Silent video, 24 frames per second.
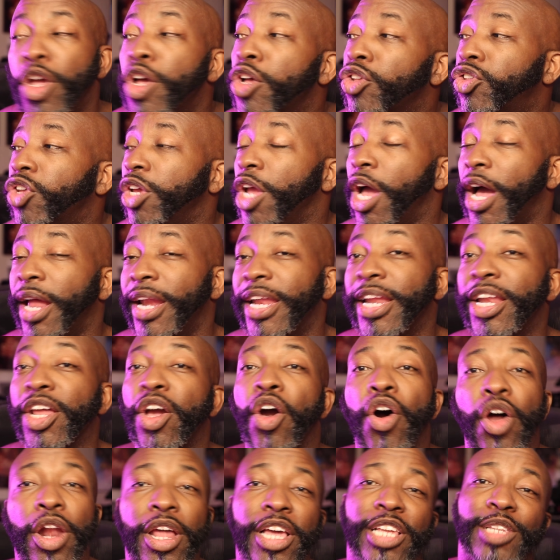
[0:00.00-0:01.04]
So y'all need to
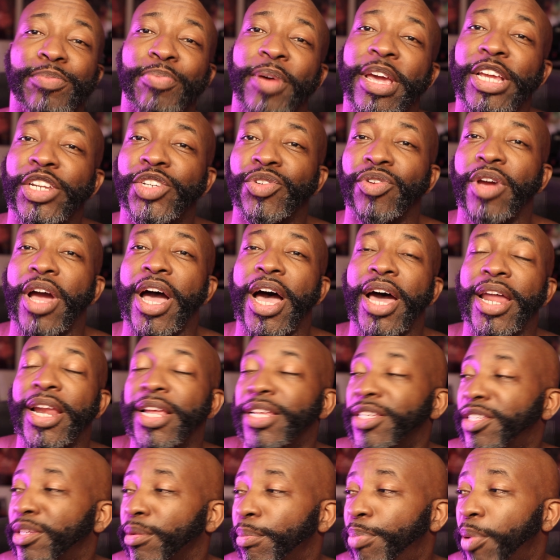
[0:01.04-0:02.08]
go to his Patreon
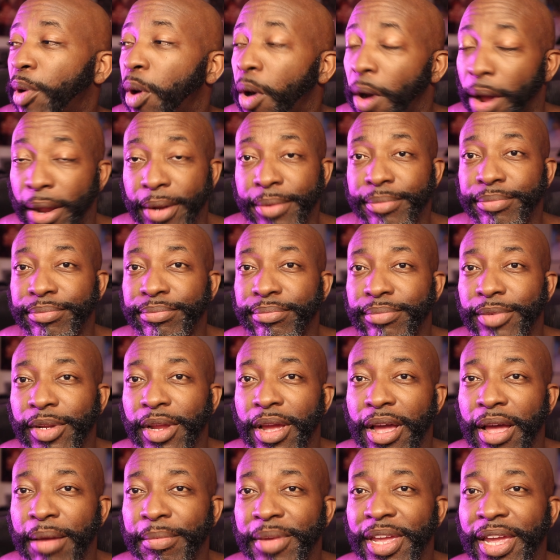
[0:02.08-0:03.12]
and support. You
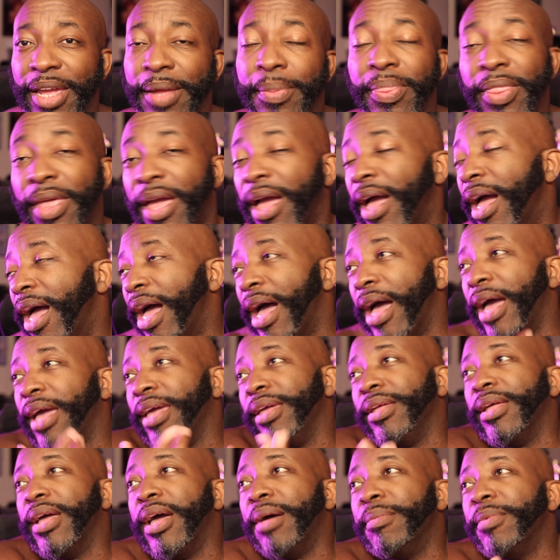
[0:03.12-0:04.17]
know what I mean?
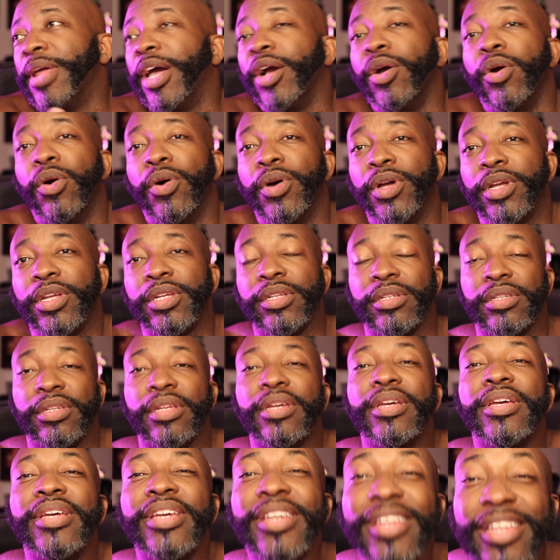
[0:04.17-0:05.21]
I'm not going, because
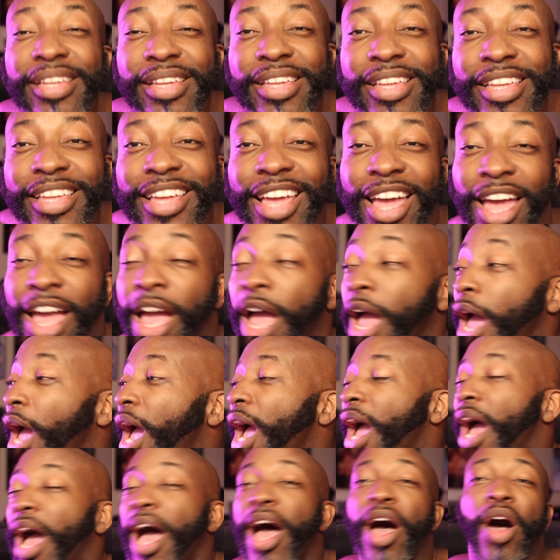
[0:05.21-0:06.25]

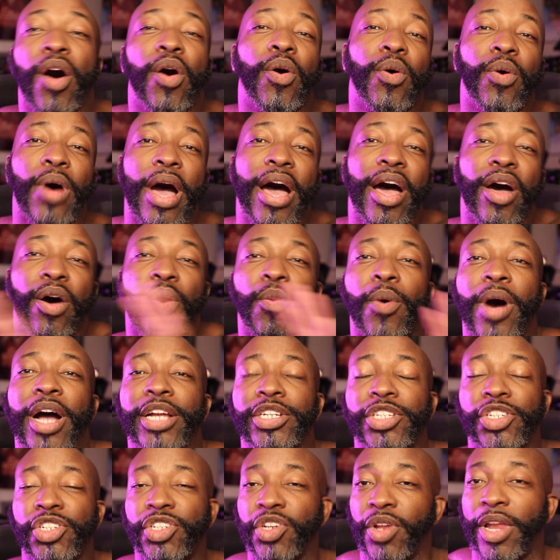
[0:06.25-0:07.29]
I don't
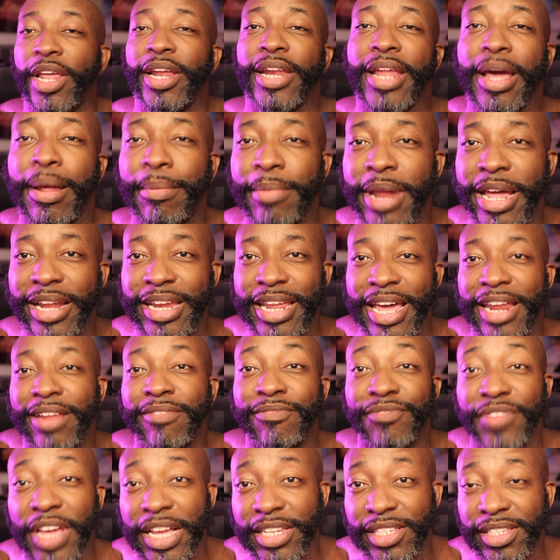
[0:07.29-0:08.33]
watch a show like that. I'm not that
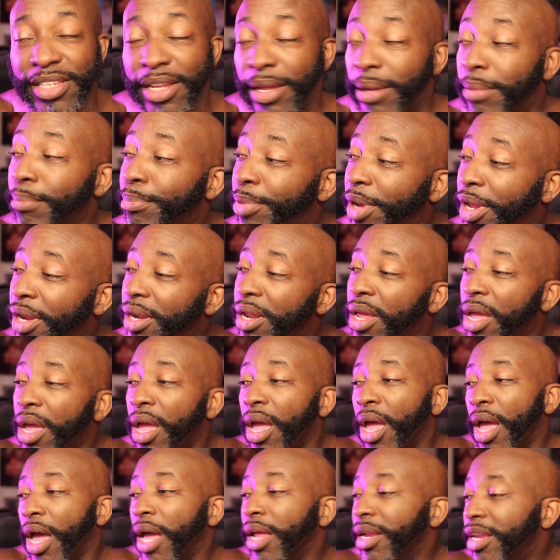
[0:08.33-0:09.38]
invested. But
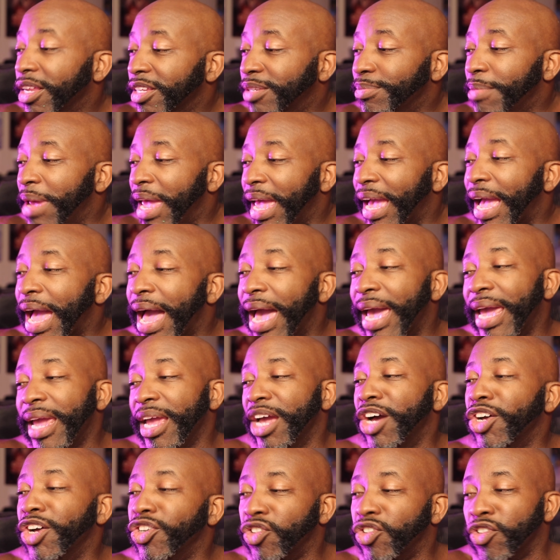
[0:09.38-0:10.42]
this man got
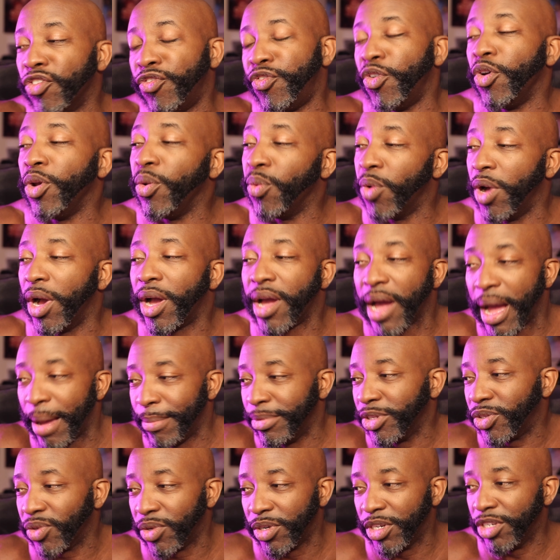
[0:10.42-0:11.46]
841
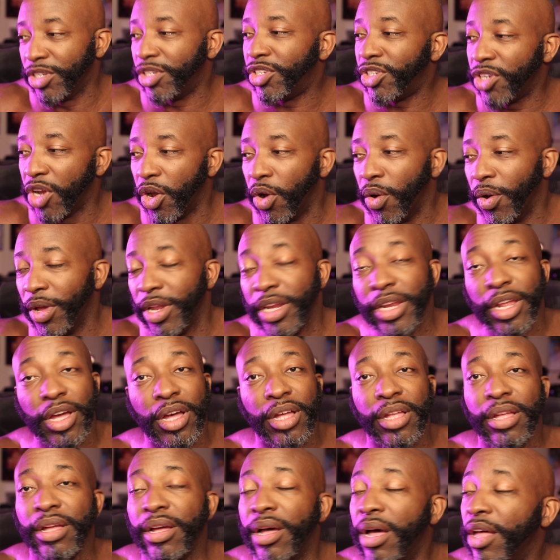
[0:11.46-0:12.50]
comments on this show and
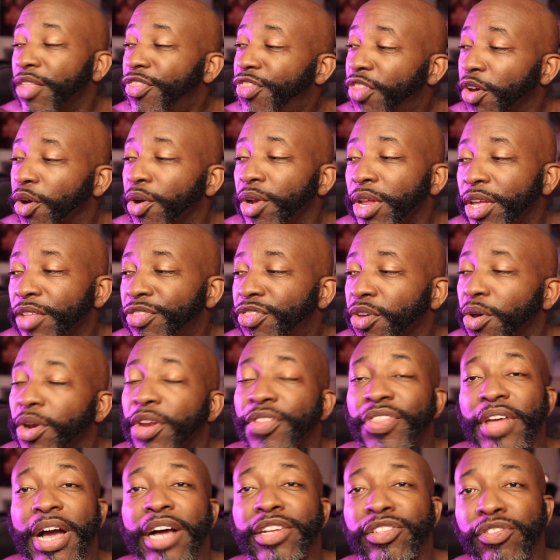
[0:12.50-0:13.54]

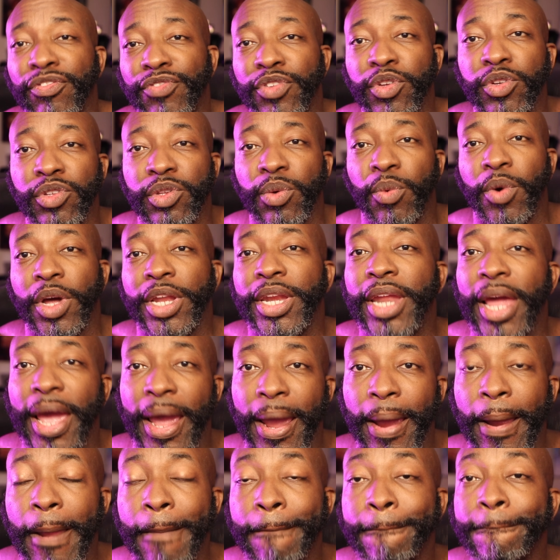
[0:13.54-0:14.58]
30,000 views in one day.